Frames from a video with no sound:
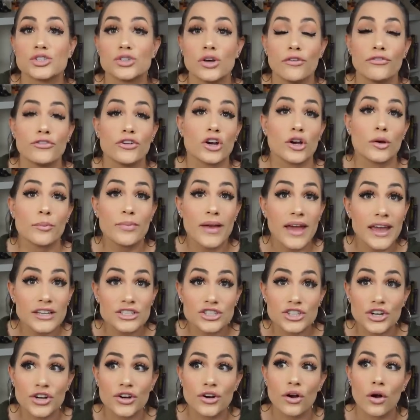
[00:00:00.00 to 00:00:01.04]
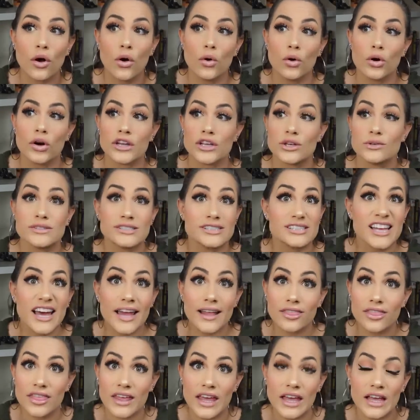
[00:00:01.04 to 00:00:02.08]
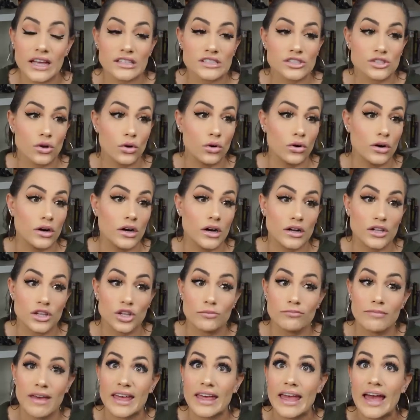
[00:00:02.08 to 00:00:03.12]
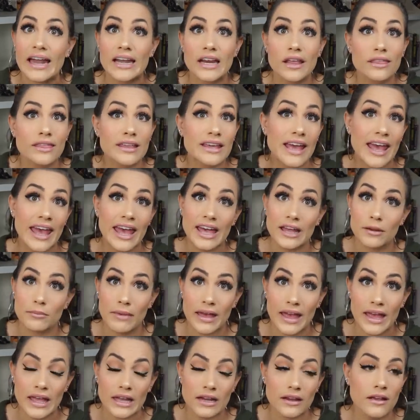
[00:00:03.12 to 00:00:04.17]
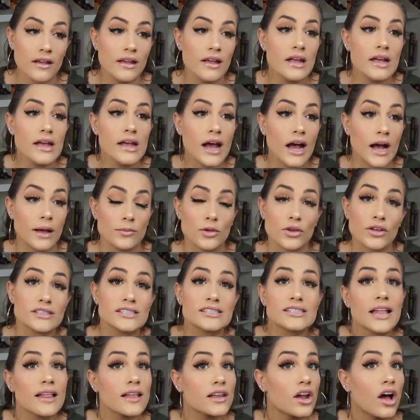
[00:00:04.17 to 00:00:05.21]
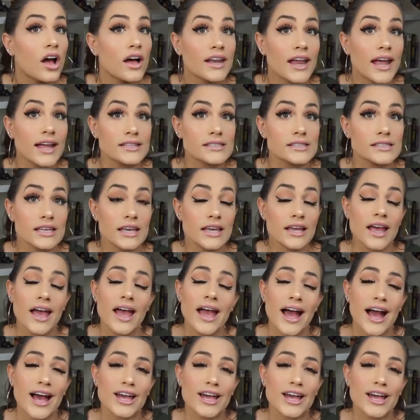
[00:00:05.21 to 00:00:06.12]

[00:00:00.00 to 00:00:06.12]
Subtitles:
So if you're a painter or you design things or you make anything handmade, you can sell it on Etsy.